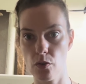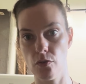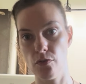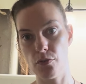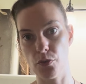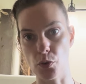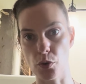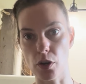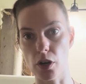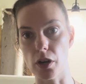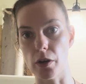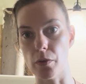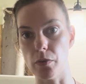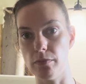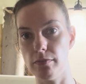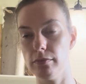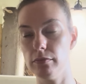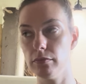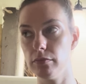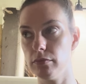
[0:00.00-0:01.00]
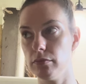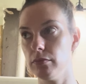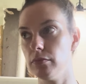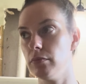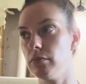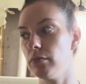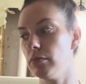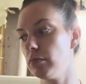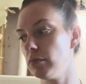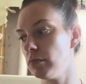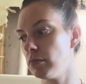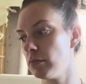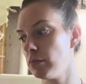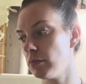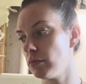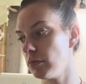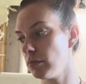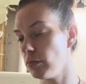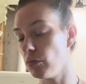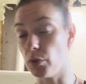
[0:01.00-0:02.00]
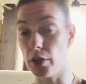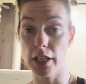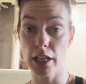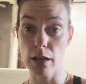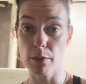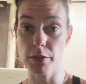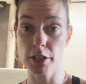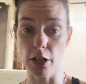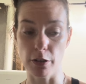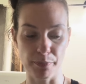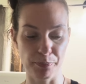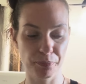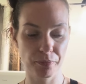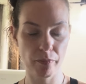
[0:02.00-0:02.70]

for when he comes home.